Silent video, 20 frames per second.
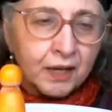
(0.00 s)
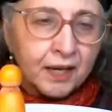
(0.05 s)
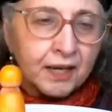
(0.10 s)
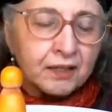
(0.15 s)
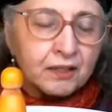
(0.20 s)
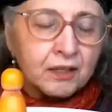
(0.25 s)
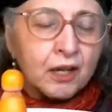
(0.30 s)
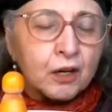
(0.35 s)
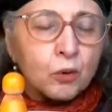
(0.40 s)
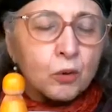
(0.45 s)

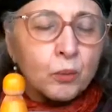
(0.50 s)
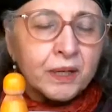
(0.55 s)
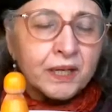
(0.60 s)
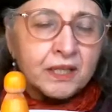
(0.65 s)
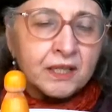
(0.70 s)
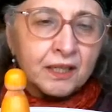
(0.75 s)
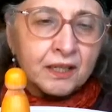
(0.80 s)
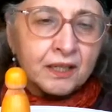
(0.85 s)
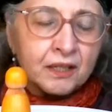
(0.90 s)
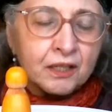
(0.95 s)
right. We
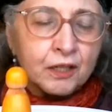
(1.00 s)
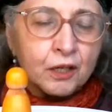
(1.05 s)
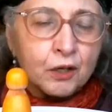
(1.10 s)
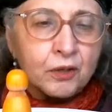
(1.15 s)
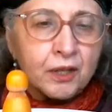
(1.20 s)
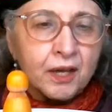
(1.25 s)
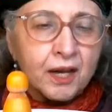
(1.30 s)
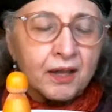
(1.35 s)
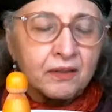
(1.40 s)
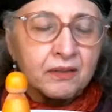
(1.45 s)
didn't
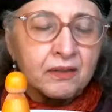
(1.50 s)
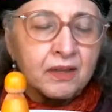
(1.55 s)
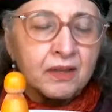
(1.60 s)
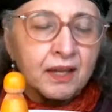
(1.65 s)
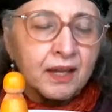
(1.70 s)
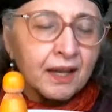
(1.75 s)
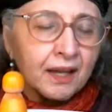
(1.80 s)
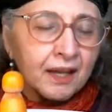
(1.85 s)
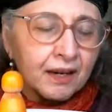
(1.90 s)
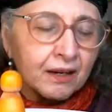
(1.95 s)
know that
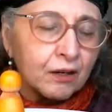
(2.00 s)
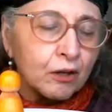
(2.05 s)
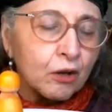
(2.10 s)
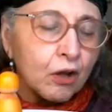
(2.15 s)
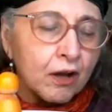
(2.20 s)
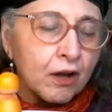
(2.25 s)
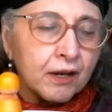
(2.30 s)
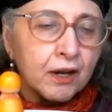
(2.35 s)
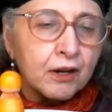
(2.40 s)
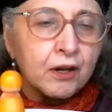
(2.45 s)
then,
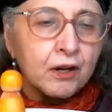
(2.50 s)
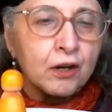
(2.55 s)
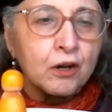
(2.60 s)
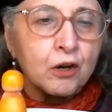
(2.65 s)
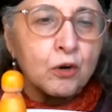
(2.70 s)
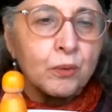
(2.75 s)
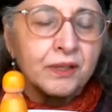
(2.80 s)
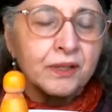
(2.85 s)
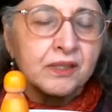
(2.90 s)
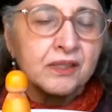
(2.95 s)
long
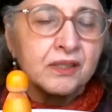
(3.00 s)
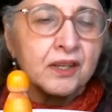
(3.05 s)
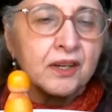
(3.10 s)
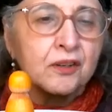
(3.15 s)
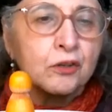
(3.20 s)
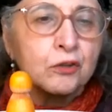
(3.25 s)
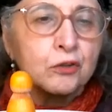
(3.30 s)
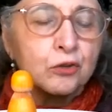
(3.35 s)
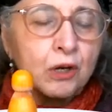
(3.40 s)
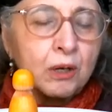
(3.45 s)
ago, when
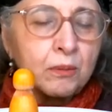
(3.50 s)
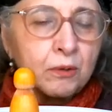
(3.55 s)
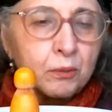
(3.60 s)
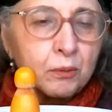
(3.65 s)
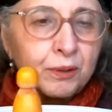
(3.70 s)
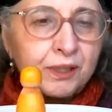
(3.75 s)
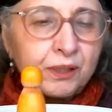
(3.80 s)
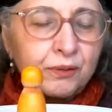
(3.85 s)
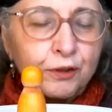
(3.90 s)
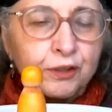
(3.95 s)
psychodrama
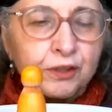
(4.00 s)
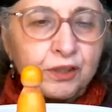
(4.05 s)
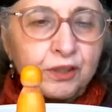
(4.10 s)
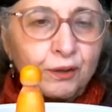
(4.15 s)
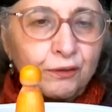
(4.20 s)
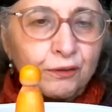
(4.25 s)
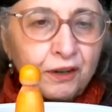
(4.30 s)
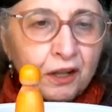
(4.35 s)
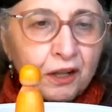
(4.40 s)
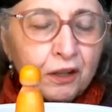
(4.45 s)
was first
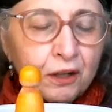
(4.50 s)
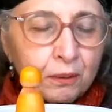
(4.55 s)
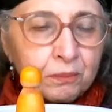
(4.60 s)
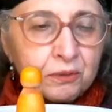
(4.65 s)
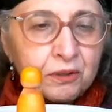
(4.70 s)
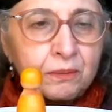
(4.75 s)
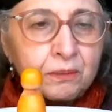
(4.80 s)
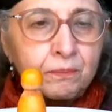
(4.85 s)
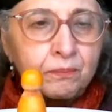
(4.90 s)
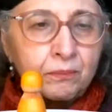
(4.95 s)

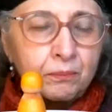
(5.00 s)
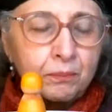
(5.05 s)
developed,